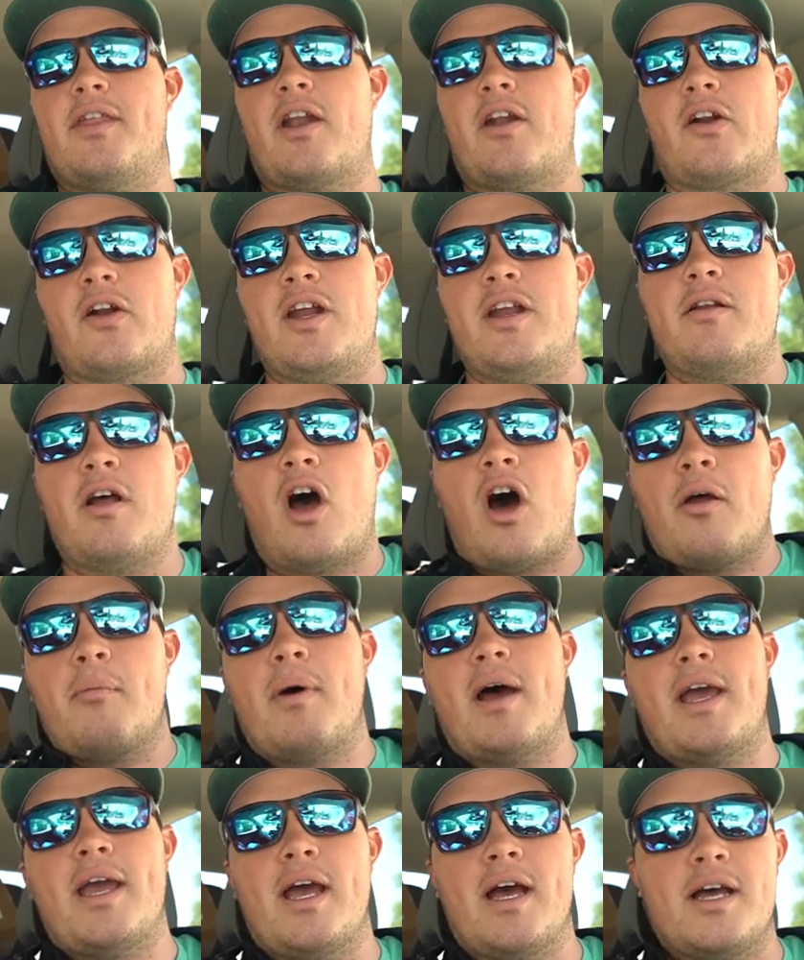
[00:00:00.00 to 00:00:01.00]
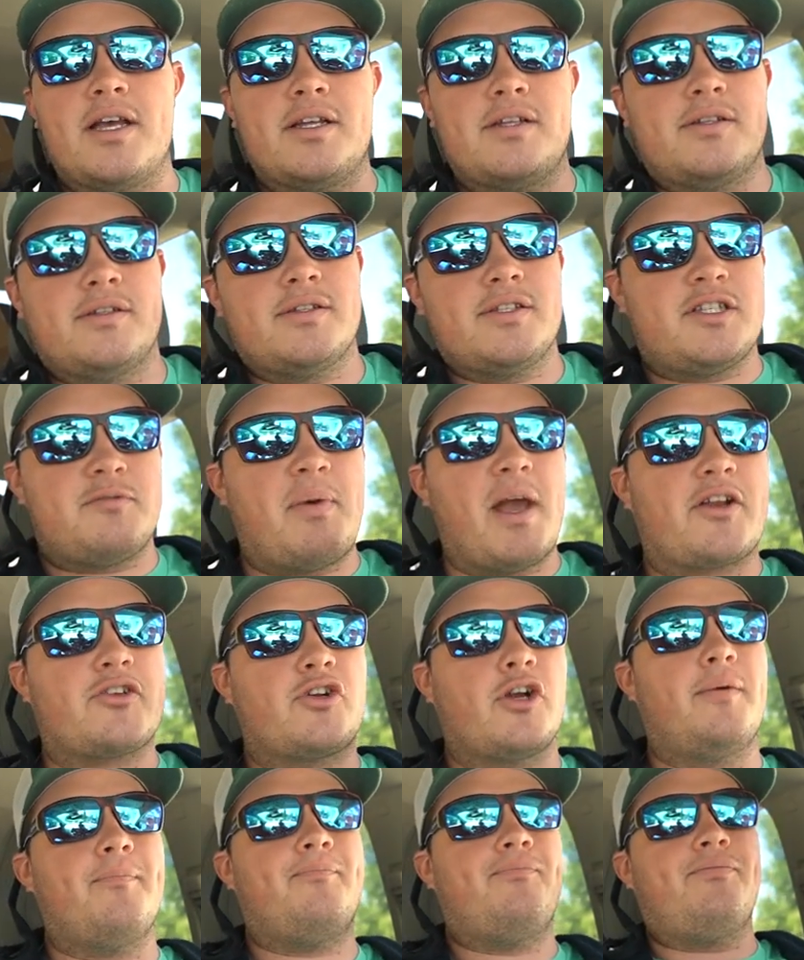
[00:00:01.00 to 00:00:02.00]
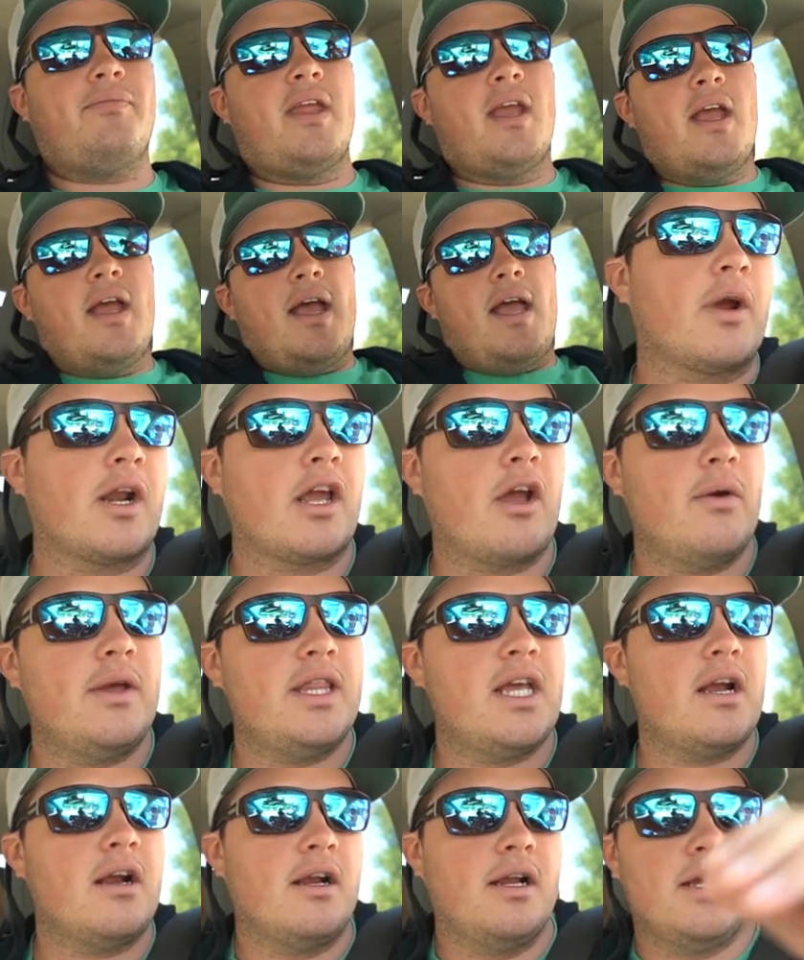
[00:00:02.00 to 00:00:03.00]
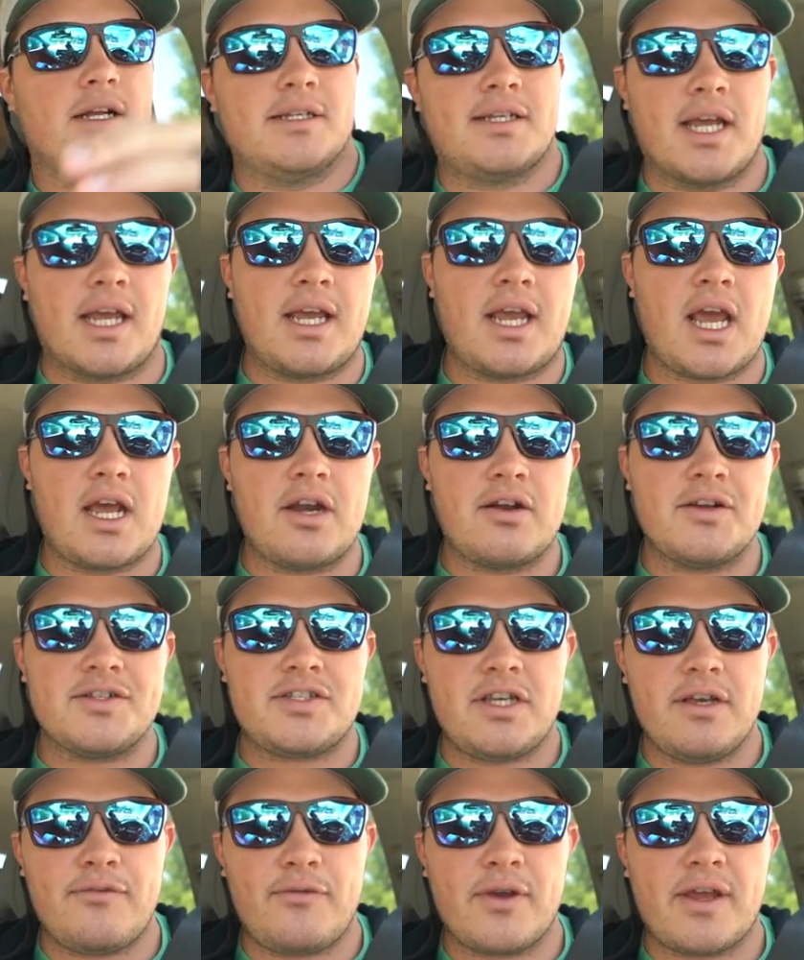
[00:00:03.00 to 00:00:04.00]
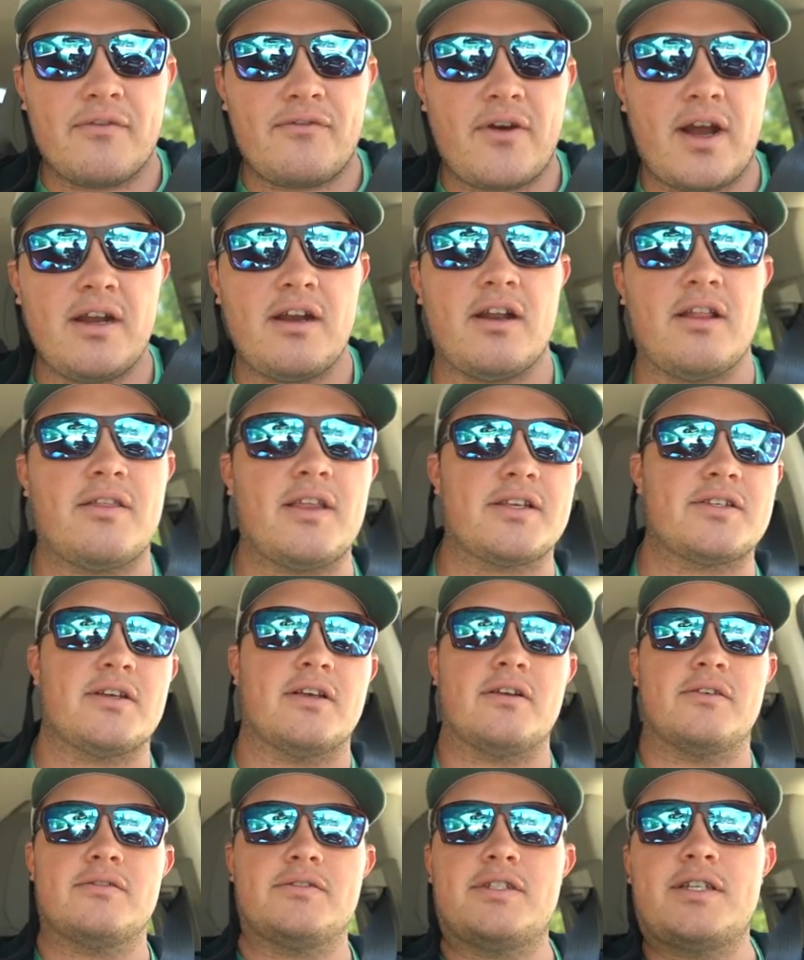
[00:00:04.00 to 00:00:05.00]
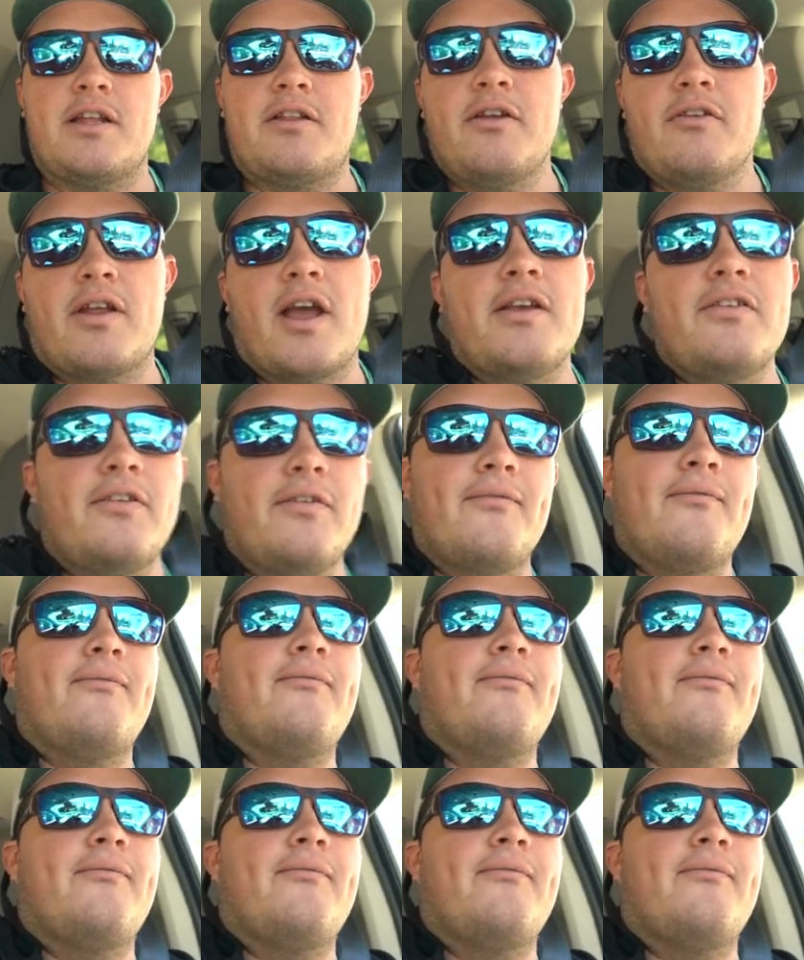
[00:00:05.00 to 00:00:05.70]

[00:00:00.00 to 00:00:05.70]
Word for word: that are in on my uh, spectrum. We're gonna go in there, take a gander, and see if we can find anything. So stay tuned, guys.